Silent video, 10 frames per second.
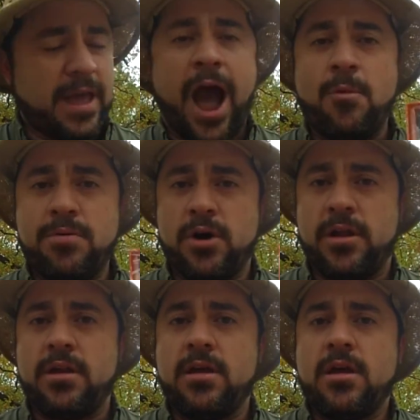output
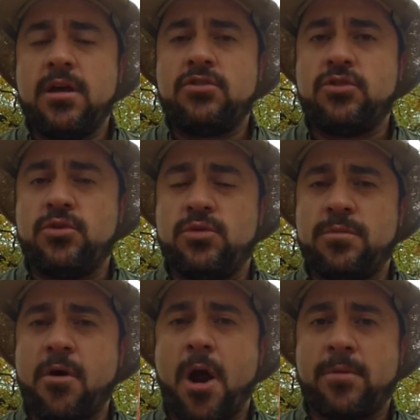to the
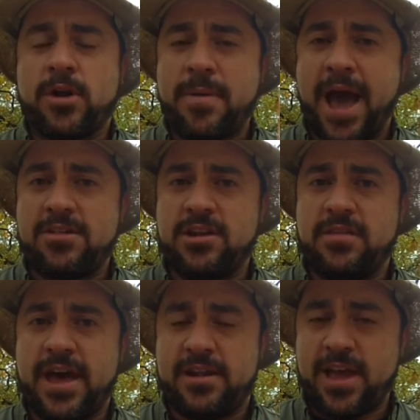proper capacity
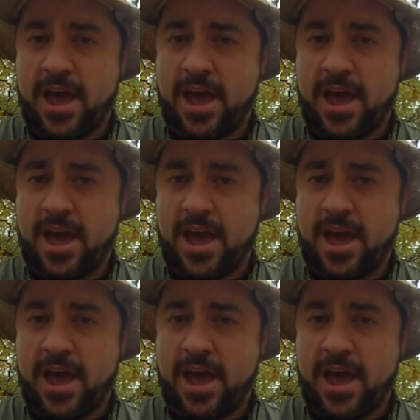that is